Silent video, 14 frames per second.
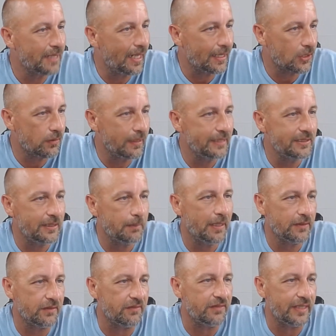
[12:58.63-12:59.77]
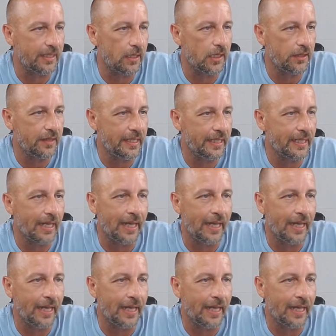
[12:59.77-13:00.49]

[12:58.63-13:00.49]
Not crazy about the VR thing.